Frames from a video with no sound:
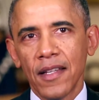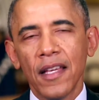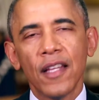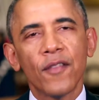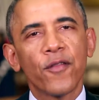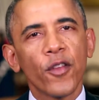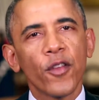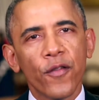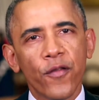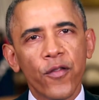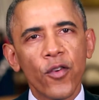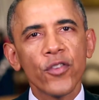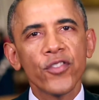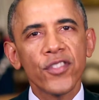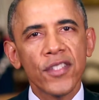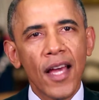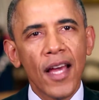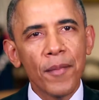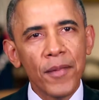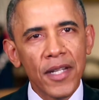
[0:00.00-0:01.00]
And for the
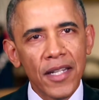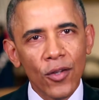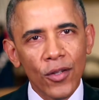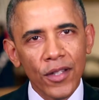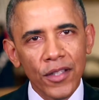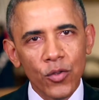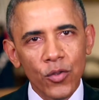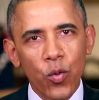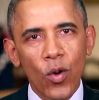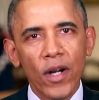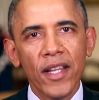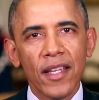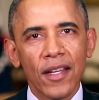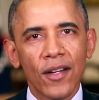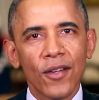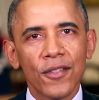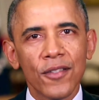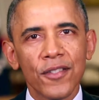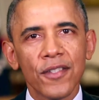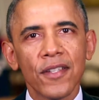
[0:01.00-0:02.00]
first time in nearly 20
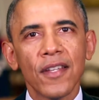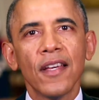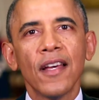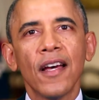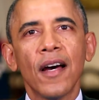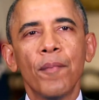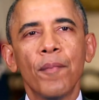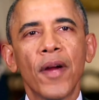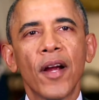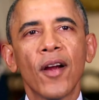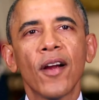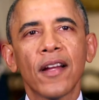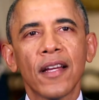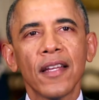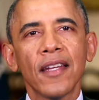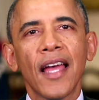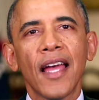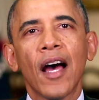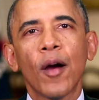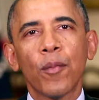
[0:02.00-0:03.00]
years,
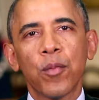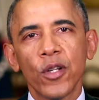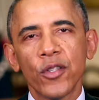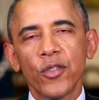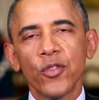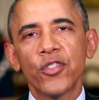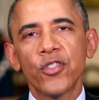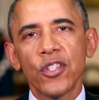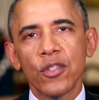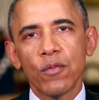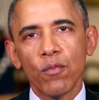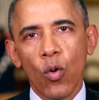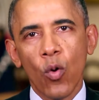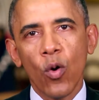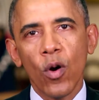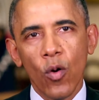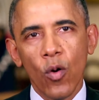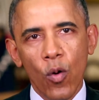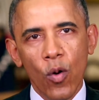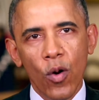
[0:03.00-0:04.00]
America now produces
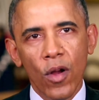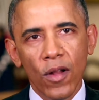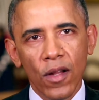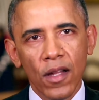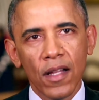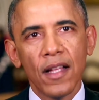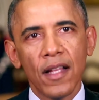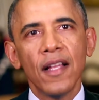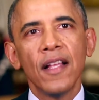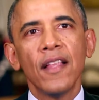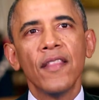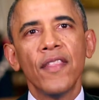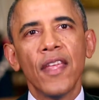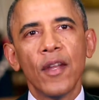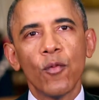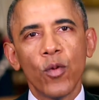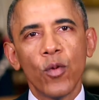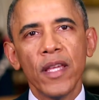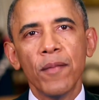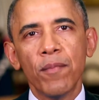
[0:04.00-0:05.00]
more oil
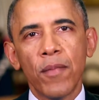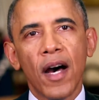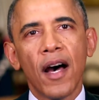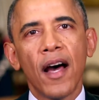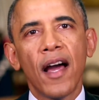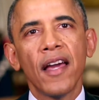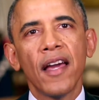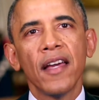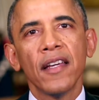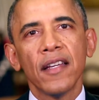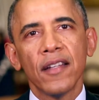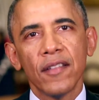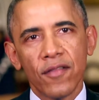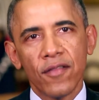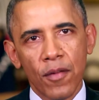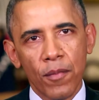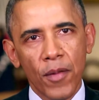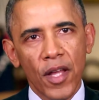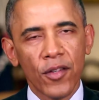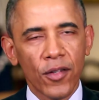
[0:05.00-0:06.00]
than we buy
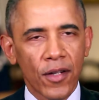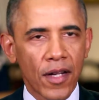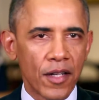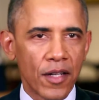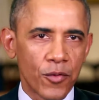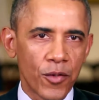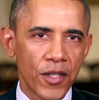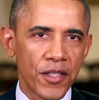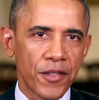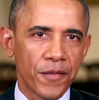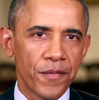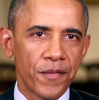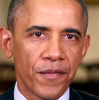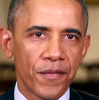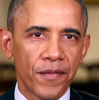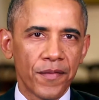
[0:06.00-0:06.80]
from other countries.